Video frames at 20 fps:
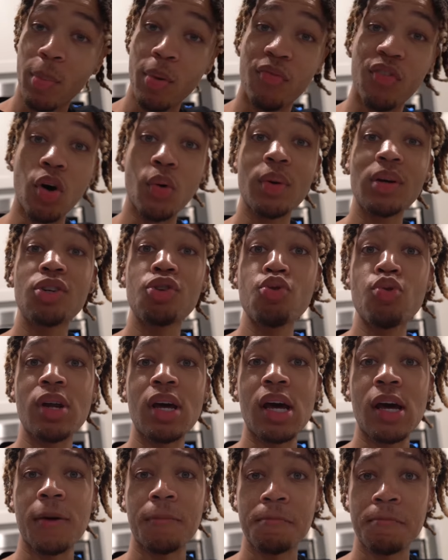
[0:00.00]
before we do
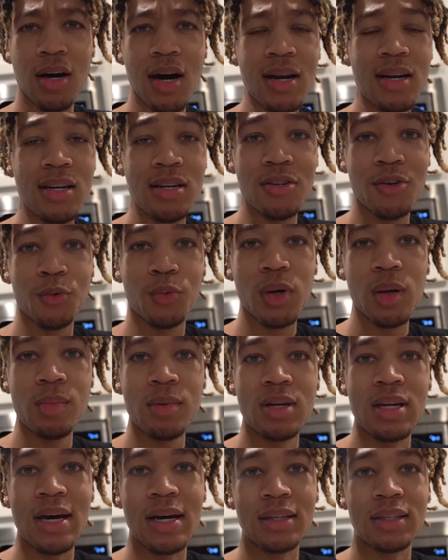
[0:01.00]
that, I need the
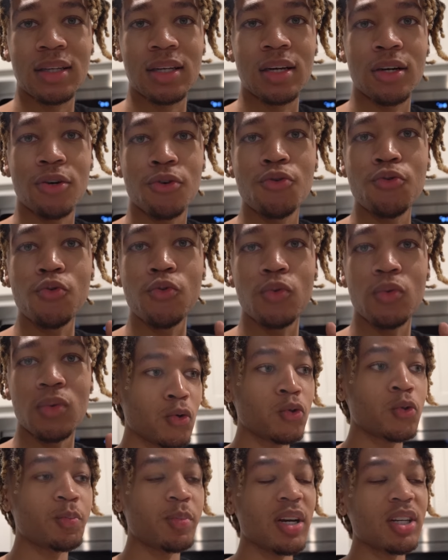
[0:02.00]
women out there who, who
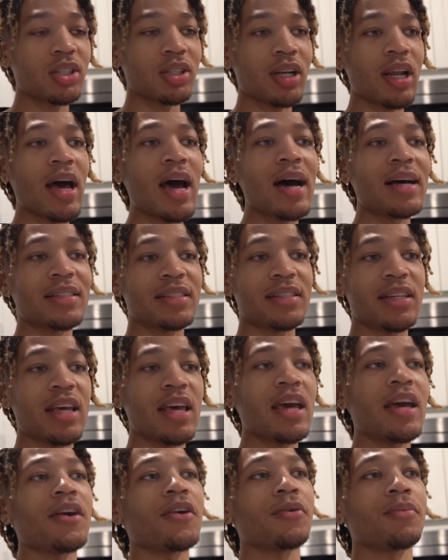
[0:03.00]
specialize in
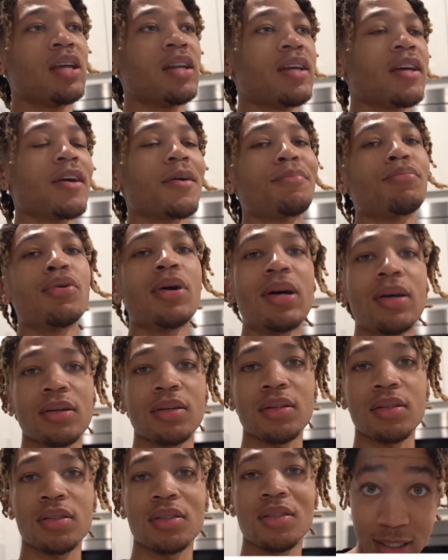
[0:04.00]
hair and hair
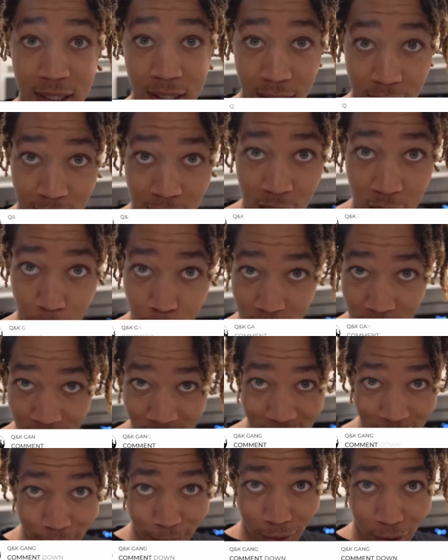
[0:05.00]
products to comment
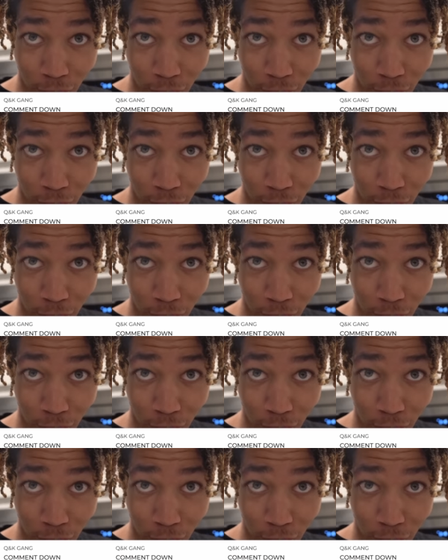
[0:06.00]
down